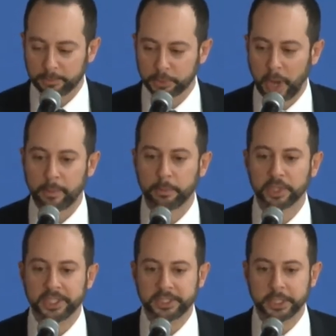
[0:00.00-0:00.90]

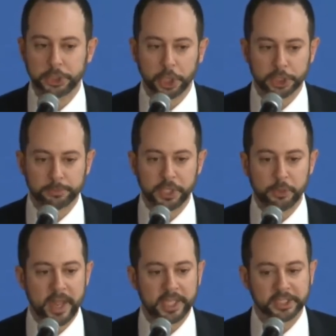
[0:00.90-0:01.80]
probabilistic judgment
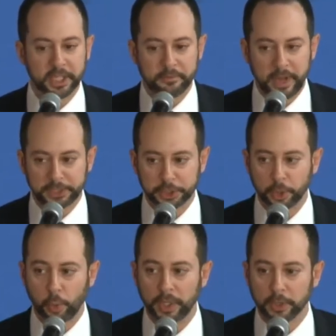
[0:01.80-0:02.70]
you make as an
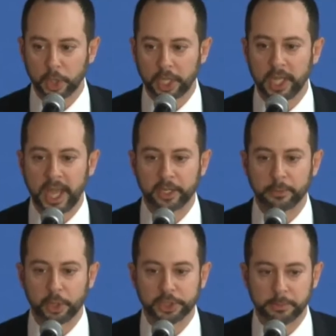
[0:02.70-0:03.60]
investor when looking at an
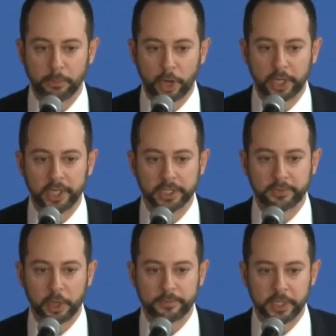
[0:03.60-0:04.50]
emerging market is very,